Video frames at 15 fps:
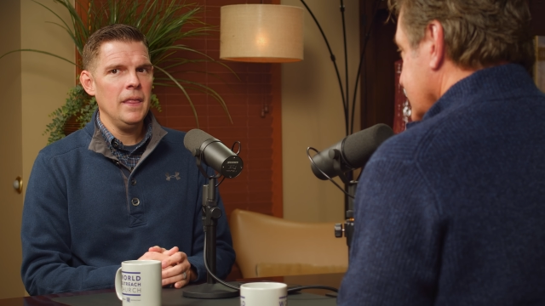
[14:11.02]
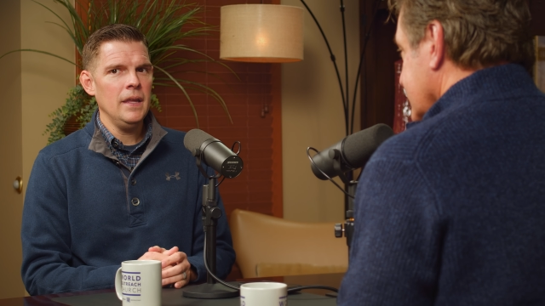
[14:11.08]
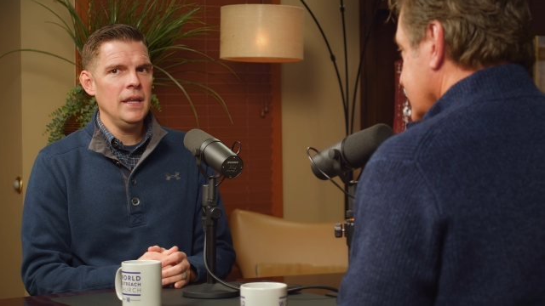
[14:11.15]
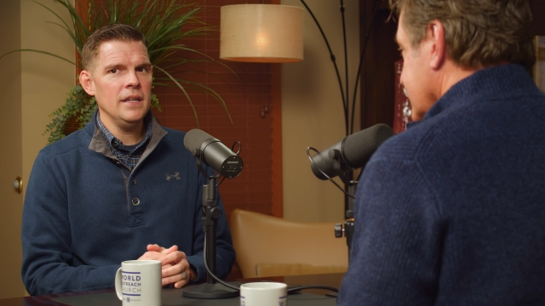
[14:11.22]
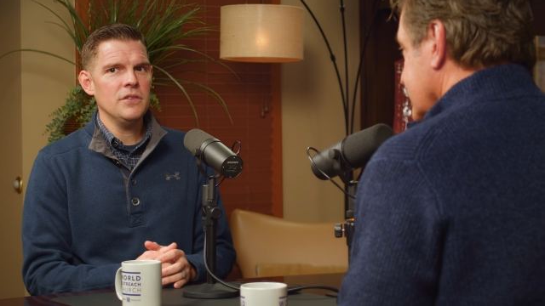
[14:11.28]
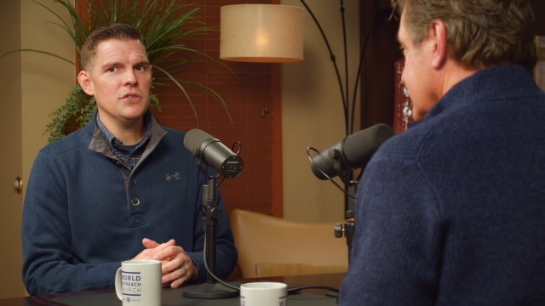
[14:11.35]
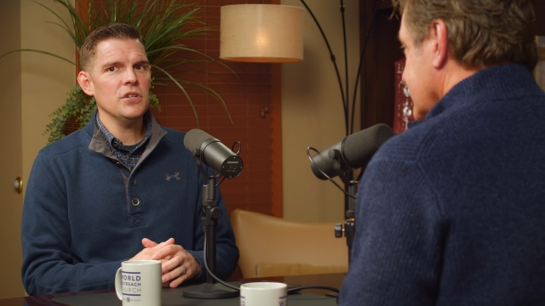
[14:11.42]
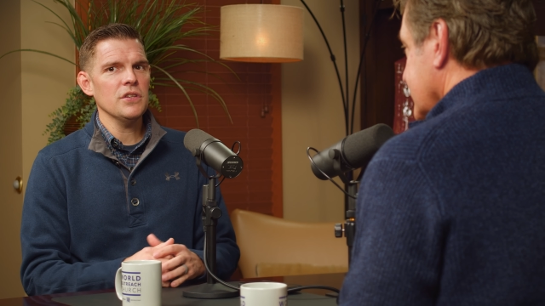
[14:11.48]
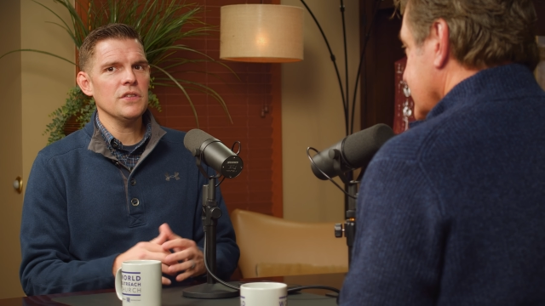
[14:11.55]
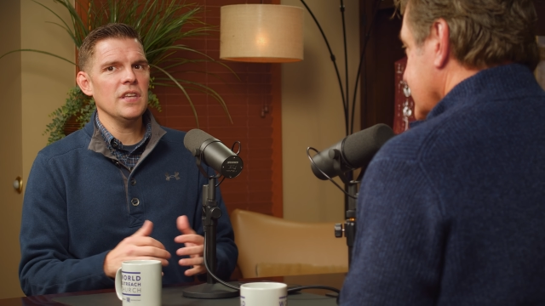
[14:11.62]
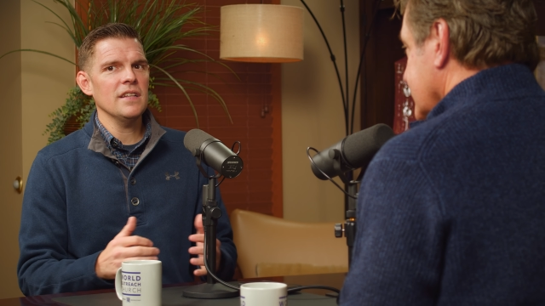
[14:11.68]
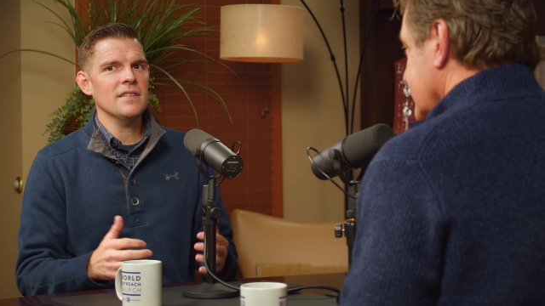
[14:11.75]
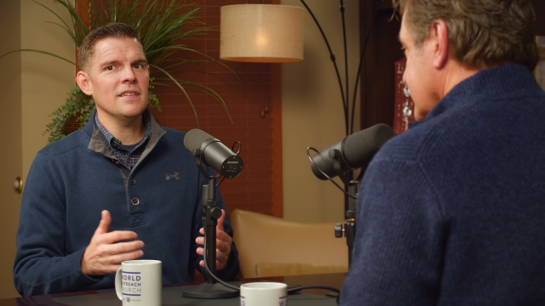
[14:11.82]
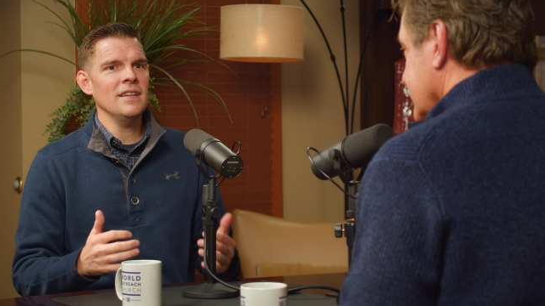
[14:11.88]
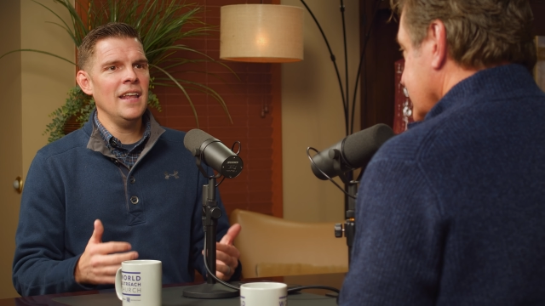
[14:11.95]
Speaker 1: It's just
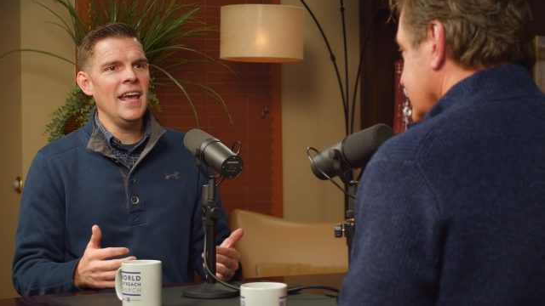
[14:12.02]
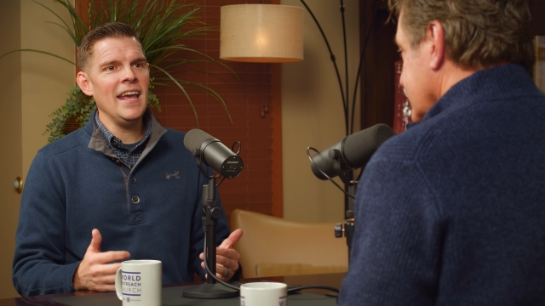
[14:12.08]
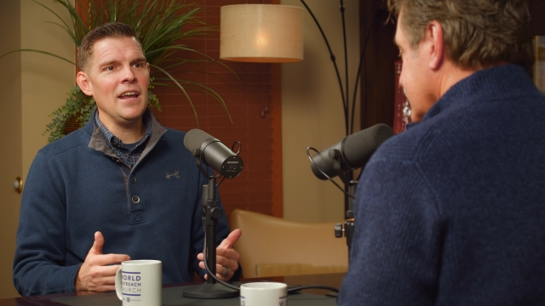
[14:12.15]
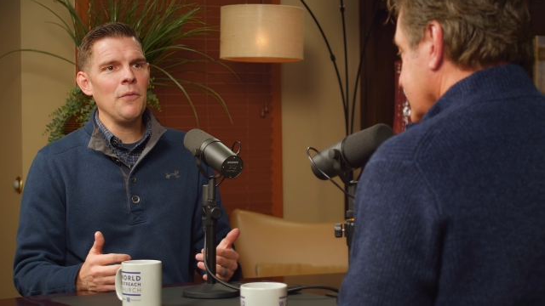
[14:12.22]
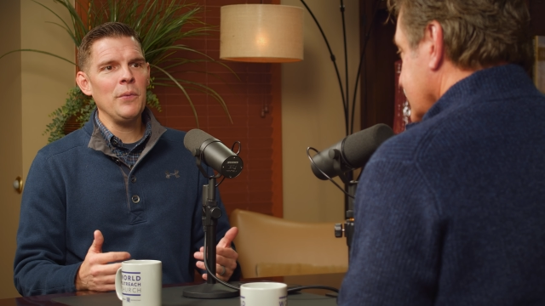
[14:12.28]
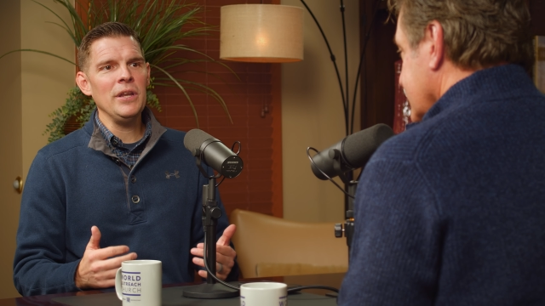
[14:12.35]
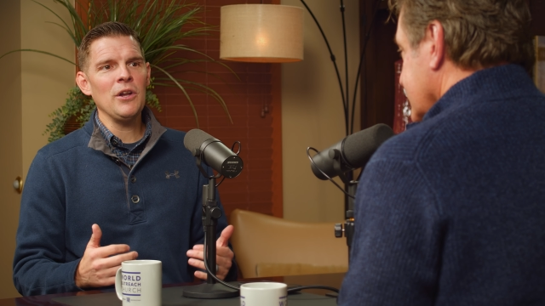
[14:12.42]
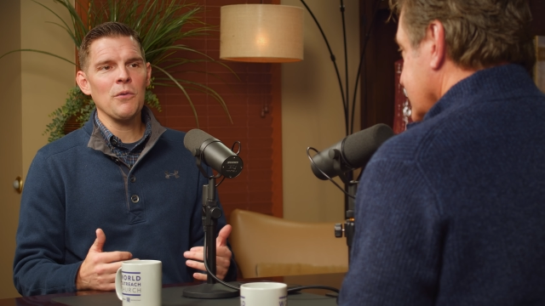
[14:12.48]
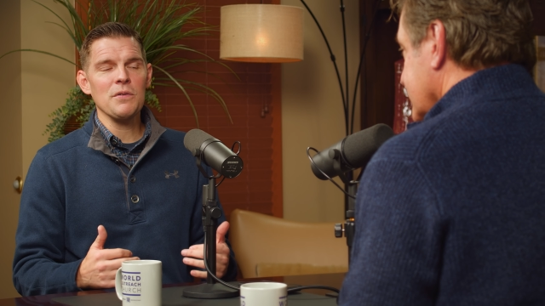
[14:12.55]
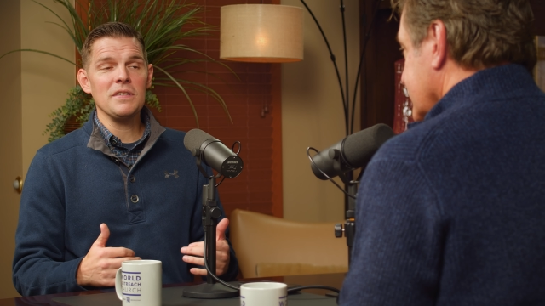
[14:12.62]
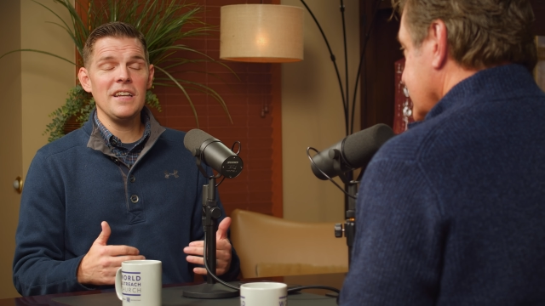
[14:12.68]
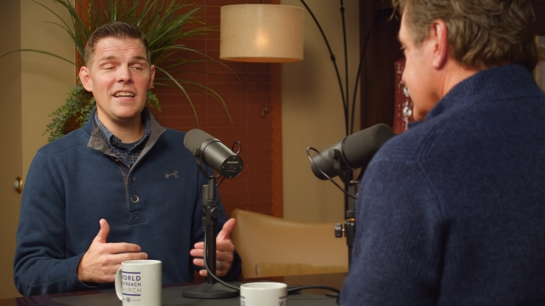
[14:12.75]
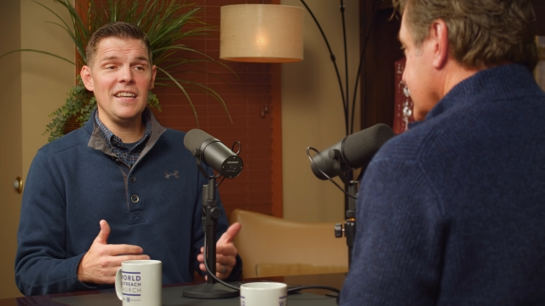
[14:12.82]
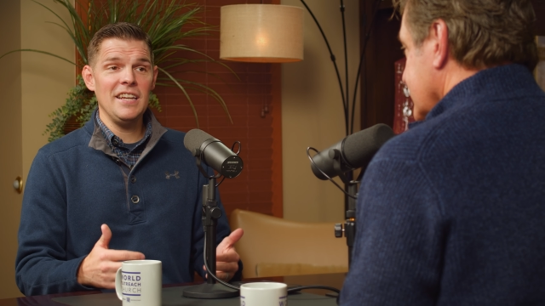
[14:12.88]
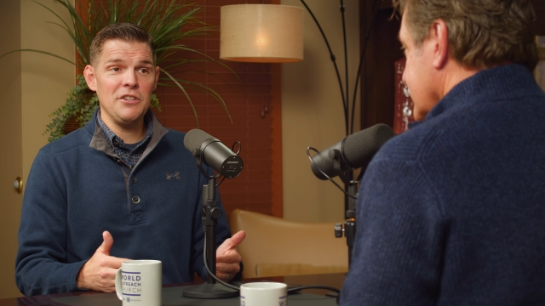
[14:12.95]
that today we don't
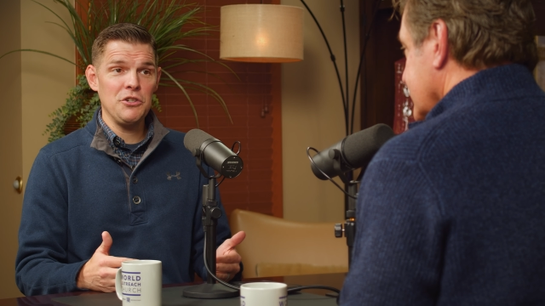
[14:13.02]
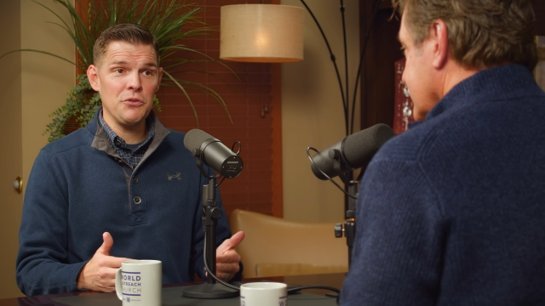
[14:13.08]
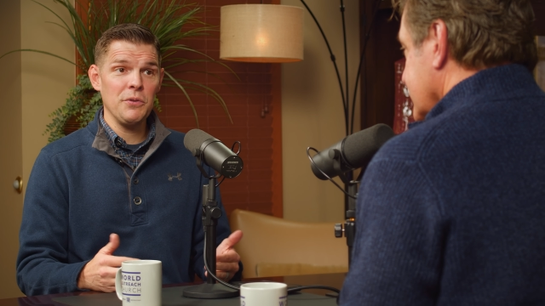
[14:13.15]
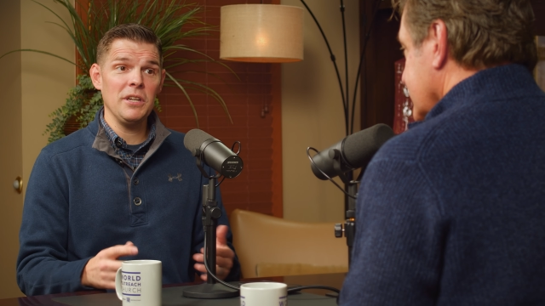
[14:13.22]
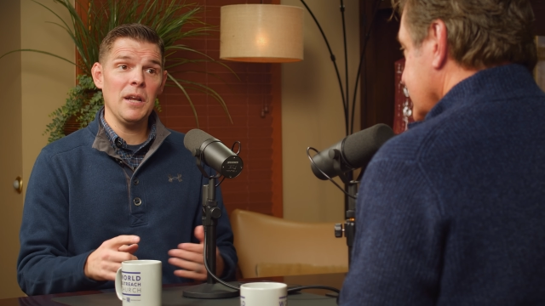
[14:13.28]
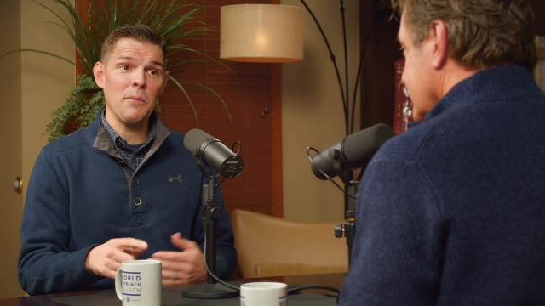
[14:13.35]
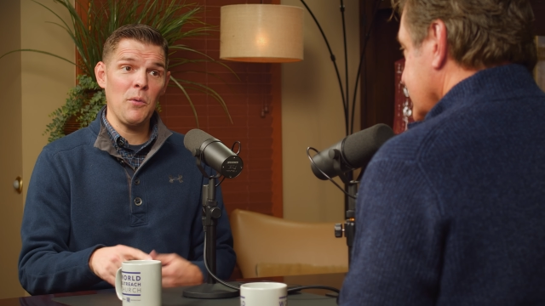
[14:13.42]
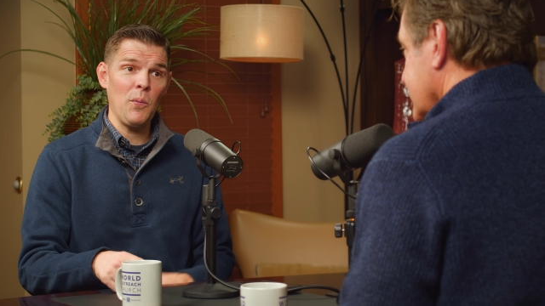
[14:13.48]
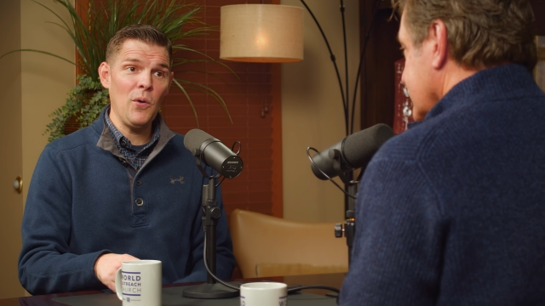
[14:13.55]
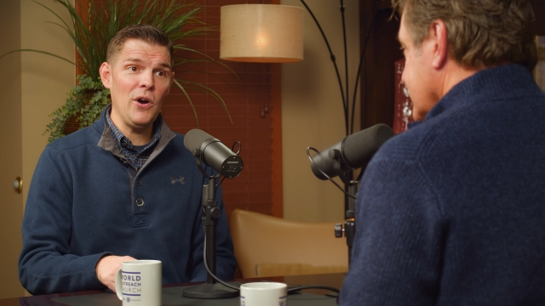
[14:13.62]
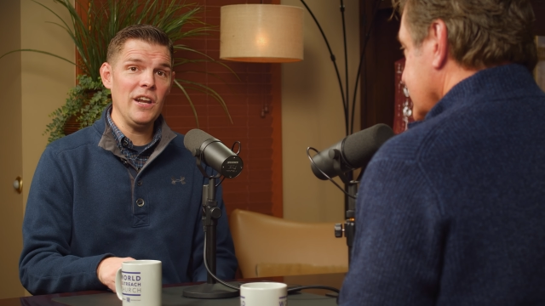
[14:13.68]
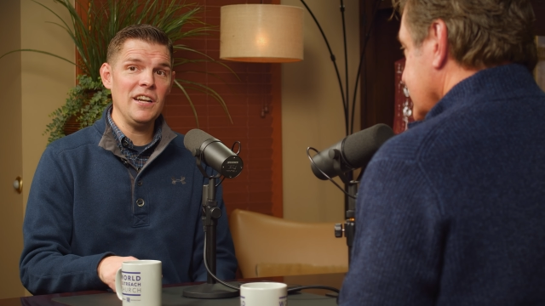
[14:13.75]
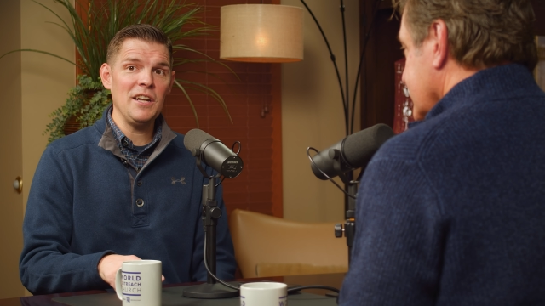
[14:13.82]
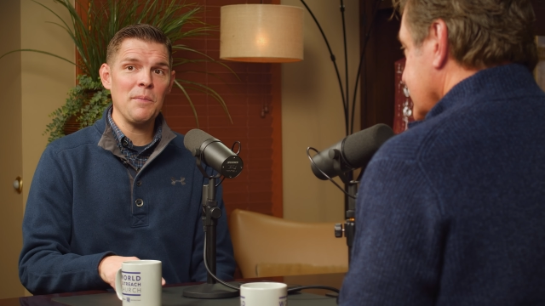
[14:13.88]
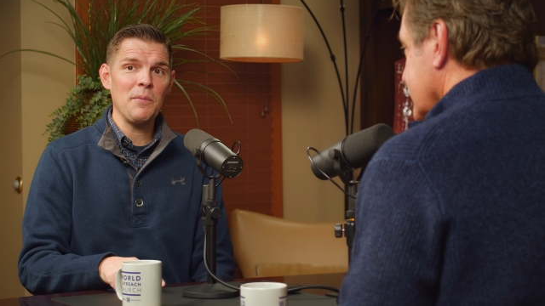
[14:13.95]
study history, number one, and